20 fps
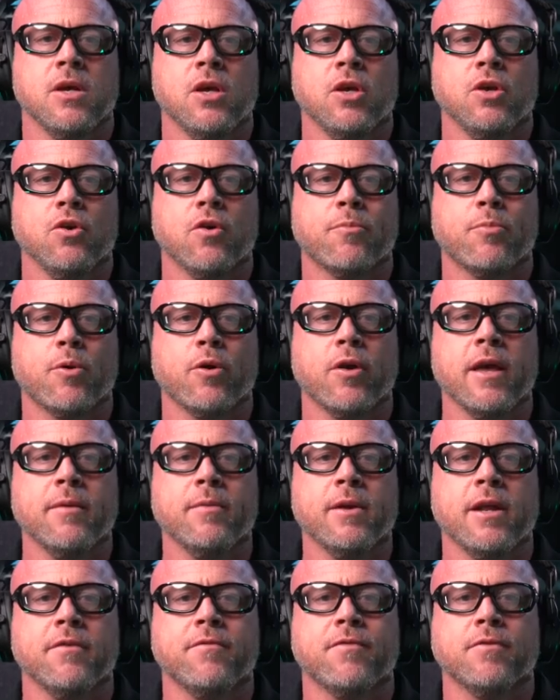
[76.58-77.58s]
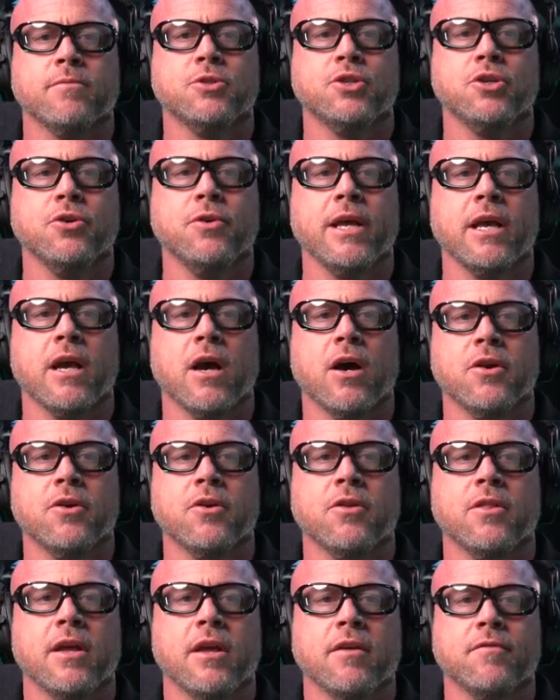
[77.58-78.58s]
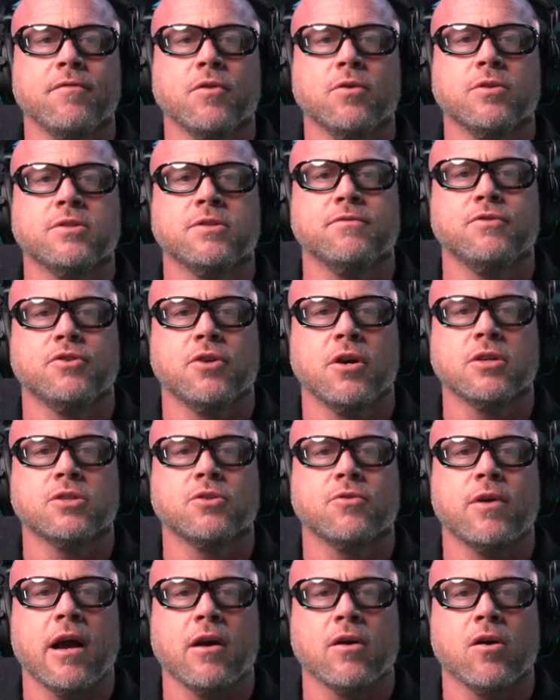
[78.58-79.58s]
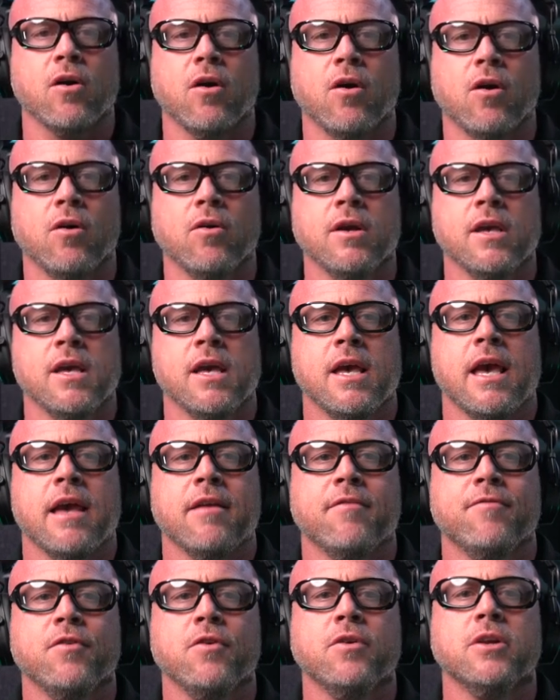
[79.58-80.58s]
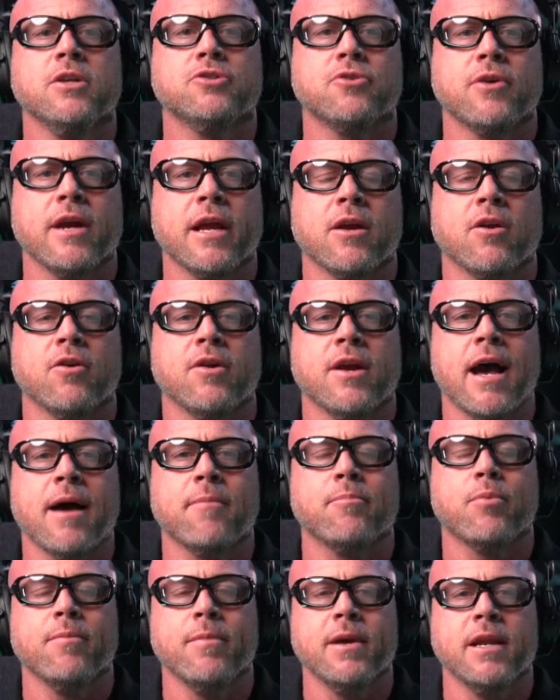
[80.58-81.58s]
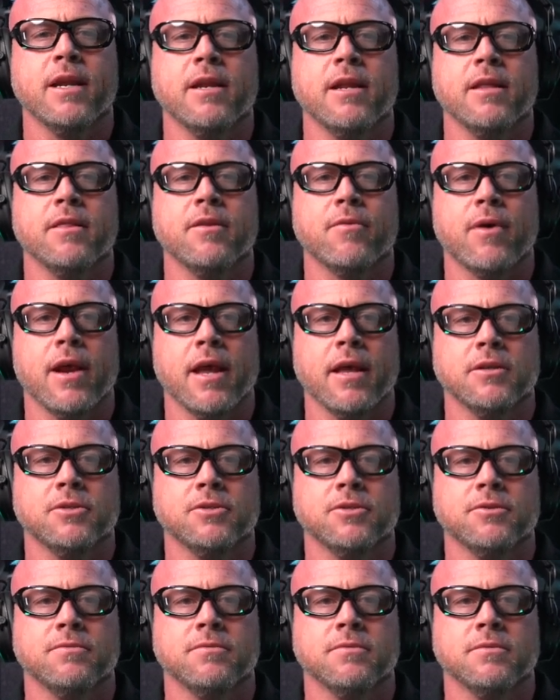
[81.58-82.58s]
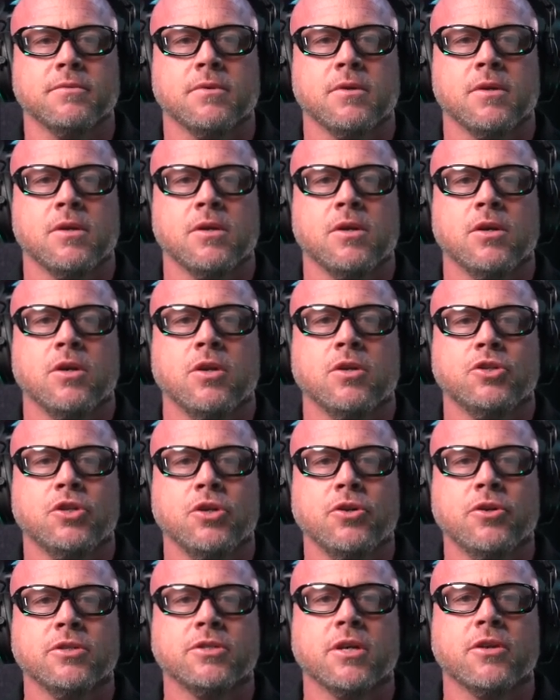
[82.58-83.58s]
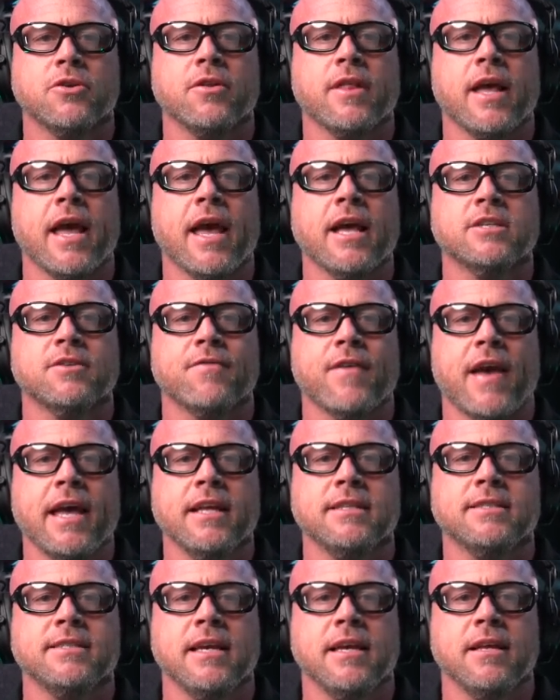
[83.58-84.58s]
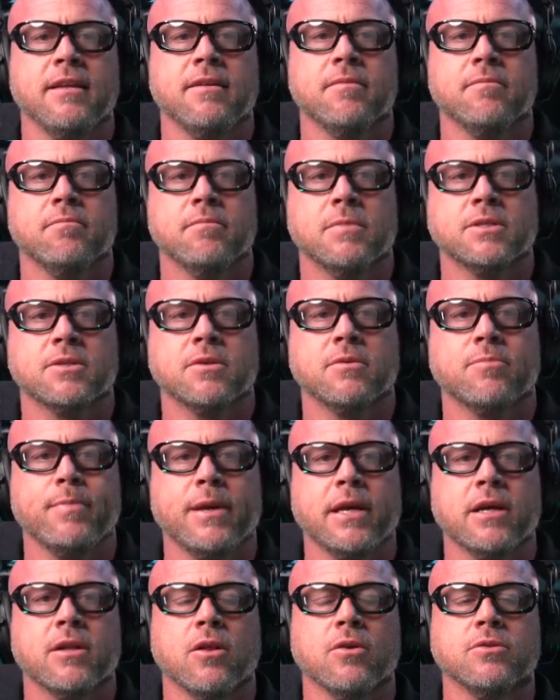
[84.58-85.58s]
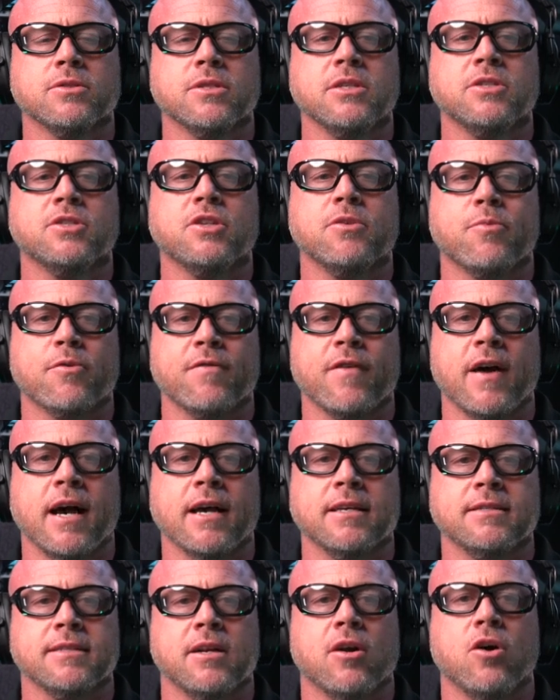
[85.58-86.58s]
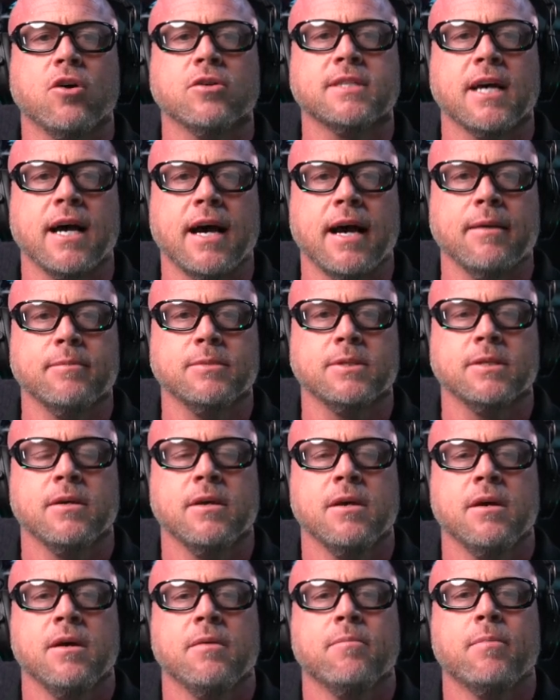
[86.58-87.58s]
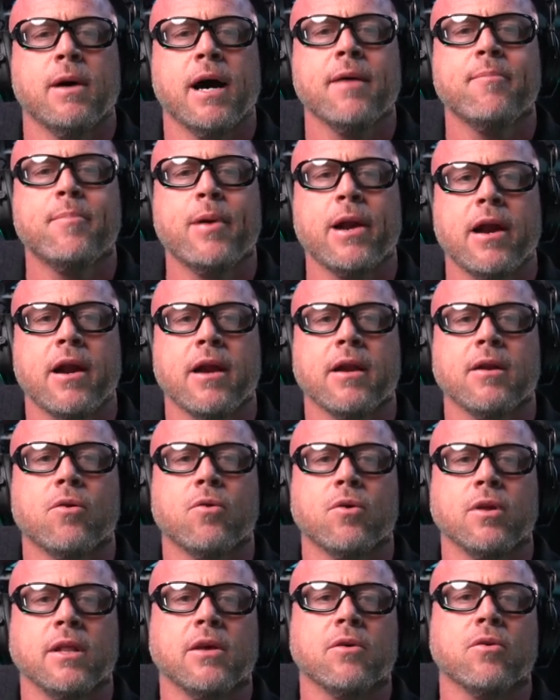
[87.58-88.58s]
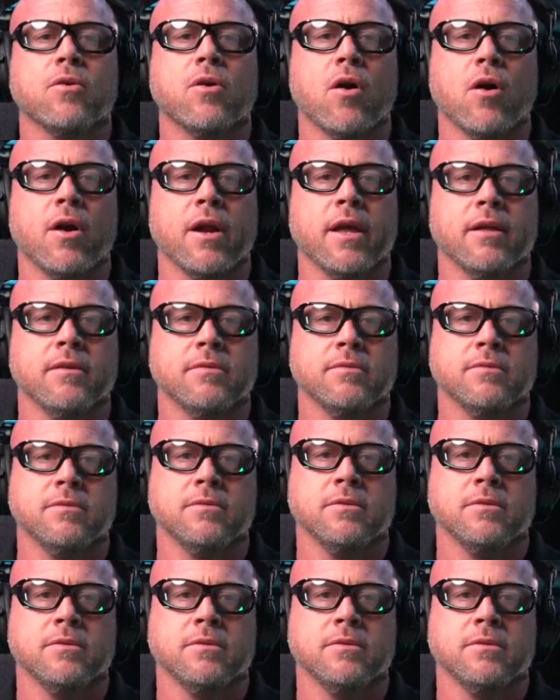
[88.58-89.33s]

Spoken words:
You are prohibited from shooting under the influence of drugs or alcohol, and food and drink are not permitted in the range. Shooters under the age of 18 must be closely supervised at all times by a parent or legal guardian.